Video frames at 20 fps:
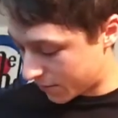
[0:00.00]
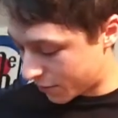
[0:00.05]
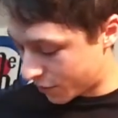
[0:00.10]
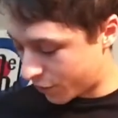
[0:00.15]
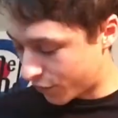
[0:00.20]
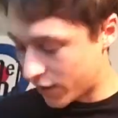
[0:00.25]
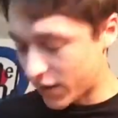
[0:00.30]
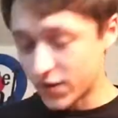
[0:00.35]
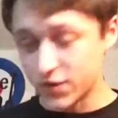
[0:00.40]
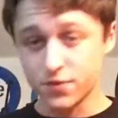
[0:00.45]

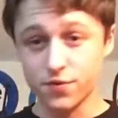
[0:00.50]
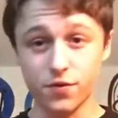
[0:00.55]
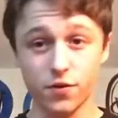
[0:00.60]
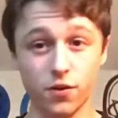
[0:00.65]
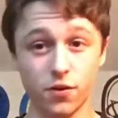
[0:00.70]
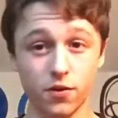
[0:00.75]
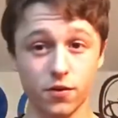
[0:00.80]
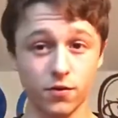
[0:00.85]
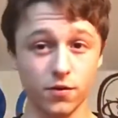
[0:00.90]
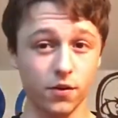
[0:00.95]
Blu-rays
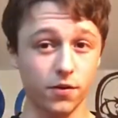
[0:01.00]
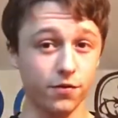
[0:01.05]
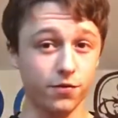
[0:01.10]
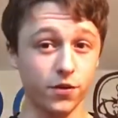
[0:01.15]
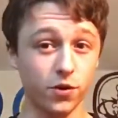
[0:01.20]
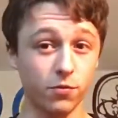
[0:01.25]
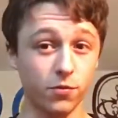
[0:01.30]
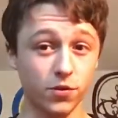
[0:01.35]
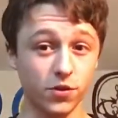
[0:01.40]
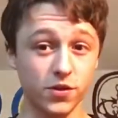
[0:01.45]
for a
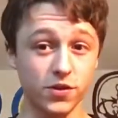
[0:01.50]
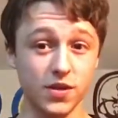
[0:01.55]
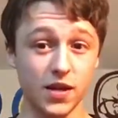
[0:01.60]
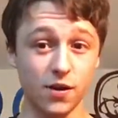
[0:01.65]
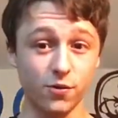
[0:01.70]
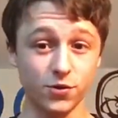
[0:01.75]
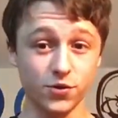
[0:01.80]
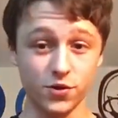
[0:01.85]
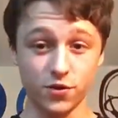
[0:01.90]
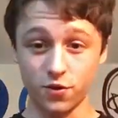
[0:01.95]
few months
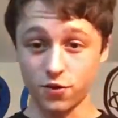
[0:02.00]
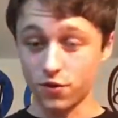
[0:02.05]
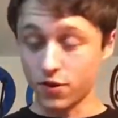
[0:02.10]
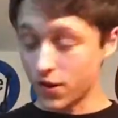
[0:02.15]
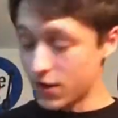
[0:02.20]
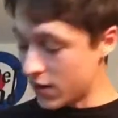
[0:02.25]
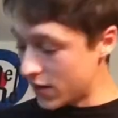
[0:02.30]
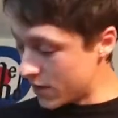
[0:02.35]
now, so